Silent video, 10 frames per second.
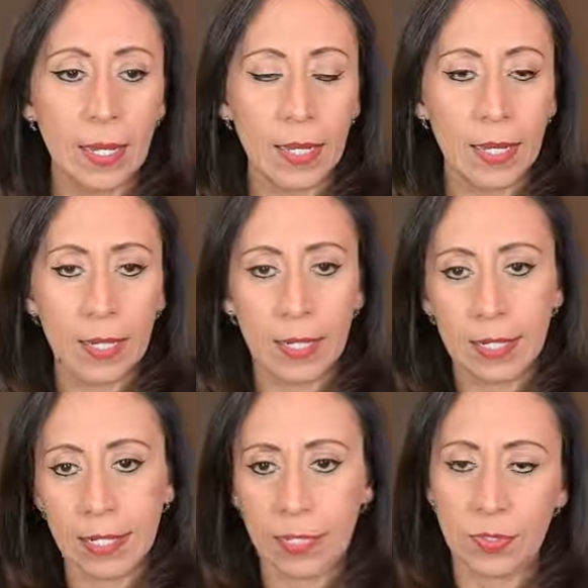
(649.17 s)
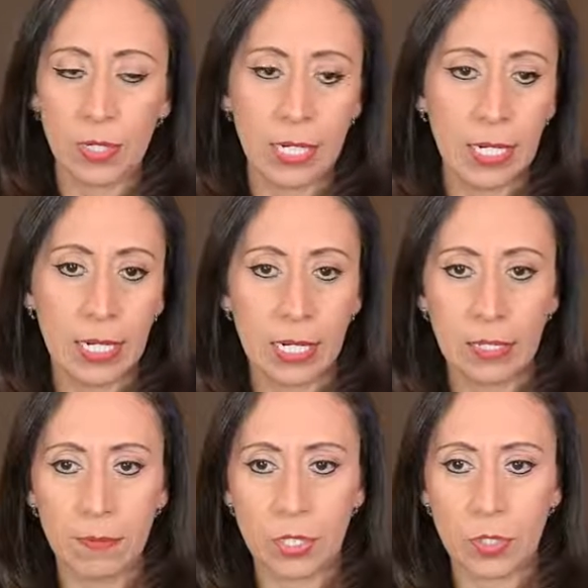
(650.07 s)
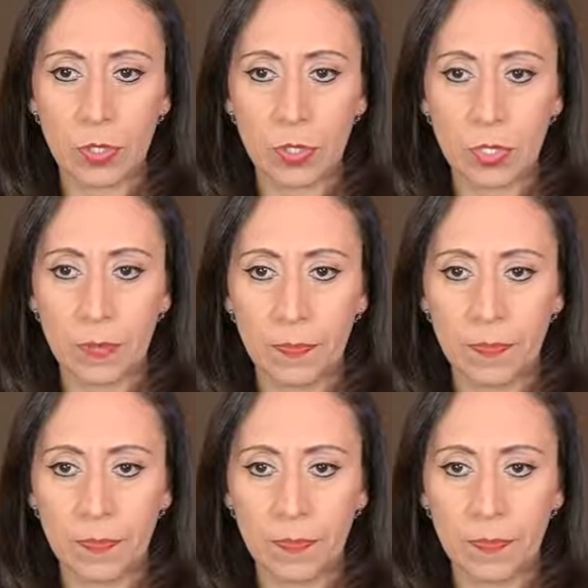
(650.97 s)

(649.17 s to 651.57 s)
And actually, let me just